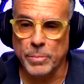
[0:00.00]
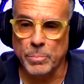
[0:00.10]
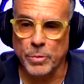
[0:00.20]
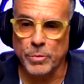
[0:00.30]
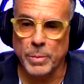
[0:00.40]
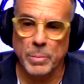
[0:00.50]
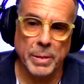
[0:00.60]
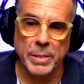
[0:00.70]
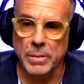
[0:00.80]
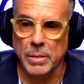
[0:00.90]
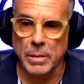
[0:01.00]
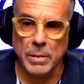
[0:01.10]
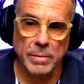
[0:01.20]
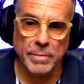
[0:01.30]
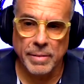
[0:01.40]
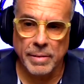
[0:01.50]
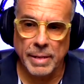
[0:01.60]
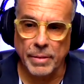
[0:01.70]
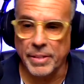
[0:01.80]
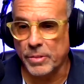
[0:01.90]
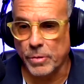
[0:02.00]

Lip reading: improvement based on how things